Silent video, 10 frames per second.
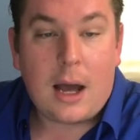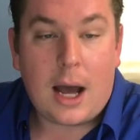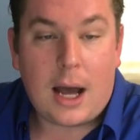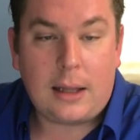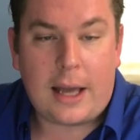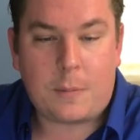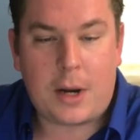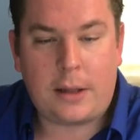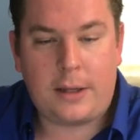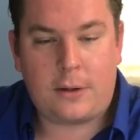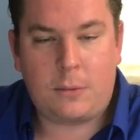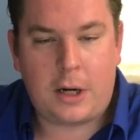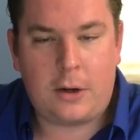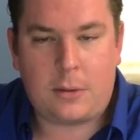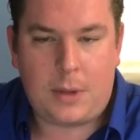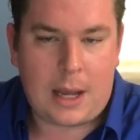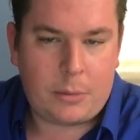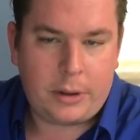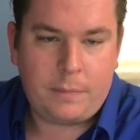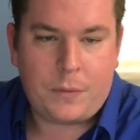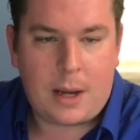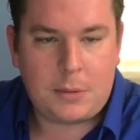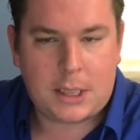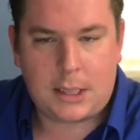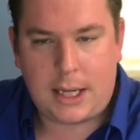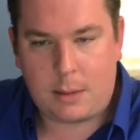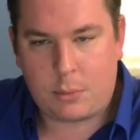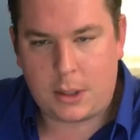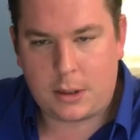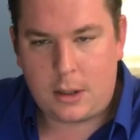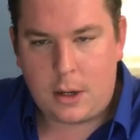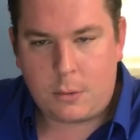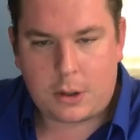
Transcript: Uh, last but not least, we're going to do some gambling. I'm just going to take a breather.